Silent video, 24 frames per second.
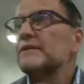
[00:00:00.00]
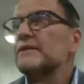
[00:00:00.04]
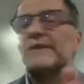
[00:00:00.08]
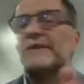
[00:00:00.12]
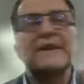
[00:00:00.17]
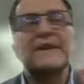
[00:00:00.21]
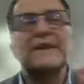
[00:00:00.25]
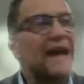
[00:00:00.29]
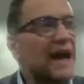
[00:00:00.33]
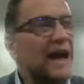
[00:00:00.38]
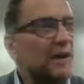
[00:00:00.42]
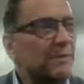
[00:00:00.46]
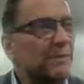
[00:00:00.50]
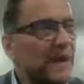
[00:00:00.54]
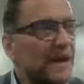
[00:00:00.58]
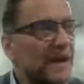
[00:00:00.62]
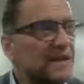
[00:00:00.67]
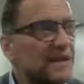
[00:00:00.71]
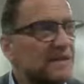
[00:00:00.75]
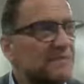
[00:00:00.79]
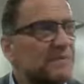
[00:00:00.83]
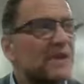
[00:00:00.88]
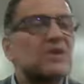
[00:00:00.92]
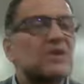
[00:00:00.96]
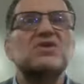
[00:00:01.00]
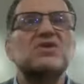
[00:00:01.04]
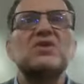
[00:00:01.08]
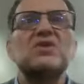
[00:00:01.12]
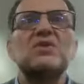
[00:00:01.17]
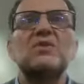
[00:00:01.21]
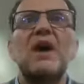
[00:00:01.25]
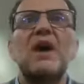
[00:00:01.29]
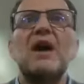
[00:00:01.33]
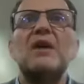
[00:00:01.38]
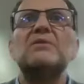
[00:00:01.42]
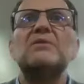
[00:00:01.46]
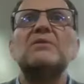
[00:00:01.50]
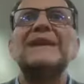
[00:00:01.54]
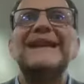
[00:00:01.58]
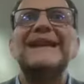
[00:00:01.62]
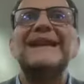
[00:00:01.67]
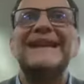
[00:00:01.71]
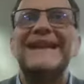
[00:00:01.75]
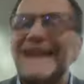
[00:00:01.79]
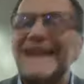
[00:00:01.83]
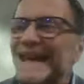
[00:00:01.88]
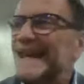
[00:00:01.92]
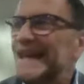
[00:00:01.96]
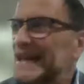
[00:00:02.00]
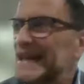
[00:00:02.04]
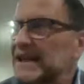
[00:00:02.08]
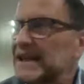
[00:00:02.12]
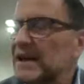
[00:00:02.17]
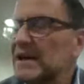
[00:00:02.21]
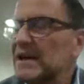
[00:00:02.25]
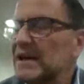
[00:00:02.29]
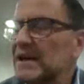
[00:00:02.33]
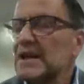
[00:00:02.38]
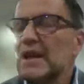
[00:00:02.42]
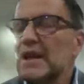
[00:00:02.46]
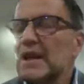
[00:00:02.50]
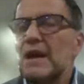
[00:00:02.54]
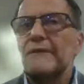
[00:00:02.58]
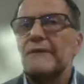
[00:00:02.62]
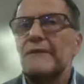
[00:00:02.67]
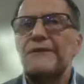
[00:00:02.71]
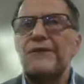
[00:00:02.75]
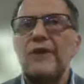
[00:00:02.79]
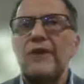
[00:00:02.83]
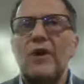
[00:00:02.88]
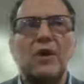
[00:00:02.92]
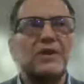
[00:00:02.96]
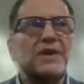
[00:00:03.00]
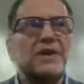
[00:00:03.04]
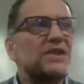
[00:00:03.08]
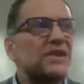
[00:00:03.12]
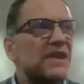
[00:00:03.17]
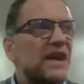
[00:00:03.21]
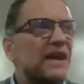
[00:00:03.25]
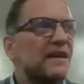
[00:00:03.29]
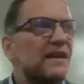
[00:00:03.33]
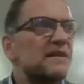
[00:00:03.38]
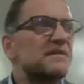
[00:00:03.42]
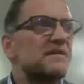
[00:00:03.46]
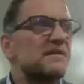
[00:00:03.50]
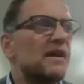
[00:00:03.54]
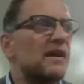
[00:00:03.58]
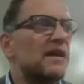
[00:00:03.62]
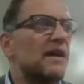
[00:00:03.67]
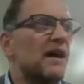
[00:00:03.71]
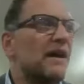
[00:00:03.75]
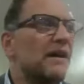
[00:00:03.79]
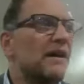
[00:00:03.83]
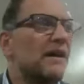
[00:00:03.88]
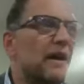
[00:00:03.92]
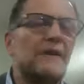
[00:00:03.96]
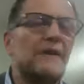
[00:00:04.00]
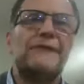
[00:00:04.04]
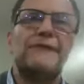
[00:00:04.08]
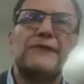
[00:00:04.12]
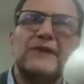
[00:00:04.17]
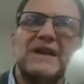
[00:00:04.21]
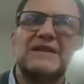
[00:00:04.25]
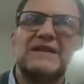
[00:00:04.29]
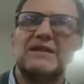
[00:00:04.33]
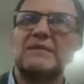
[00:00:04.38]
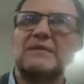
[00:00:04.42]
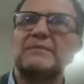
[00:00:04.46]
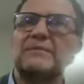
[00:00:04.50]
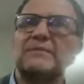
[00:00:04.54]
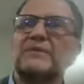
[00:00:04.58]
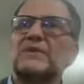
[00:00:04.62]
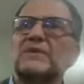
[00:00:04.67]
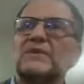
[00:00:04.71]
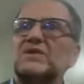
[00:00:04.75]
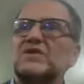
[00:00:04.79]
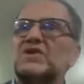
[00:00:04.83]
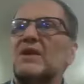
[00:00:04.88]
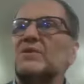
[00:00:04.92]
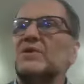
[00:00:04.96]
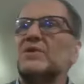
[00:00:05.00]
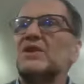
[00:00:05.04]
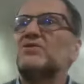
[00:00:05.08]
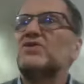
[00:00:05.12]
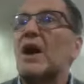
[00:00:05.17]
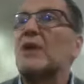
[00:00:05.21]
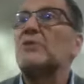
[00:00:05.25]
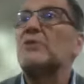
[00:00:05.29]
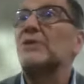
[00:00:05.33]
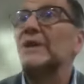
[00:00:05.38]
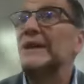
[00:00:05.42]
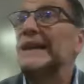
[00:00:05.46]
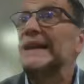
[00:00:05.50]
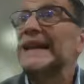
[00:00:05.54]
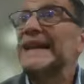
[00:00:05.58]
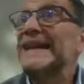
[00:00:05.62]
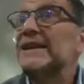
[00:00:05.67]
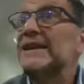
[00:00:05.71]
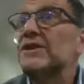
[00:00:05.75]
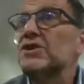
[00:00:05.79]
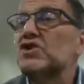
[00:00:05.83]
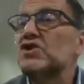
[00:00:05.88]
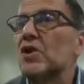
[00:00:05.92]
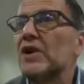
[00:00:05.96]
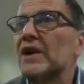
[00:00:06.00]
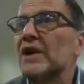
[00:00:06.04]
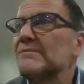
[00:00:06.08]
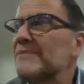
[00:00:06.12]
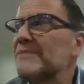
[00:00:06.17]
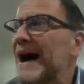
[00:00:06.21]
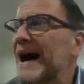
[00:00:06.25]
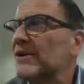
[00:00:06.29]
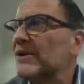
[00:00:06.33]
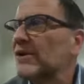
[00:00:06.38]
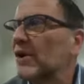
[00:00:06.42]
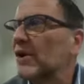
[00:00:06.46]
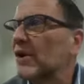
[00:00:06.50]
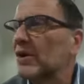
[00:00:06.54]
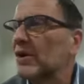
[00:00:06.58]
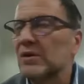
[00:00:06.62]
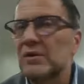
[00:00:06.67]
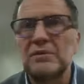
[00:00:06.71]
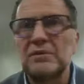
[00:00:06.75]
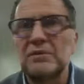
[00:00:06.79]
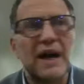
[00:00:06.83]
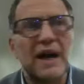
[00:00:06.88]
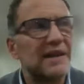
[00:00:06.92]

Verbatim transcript: for Karpas, because you only lean for the things that are, are freedom. So you don't lean for a right?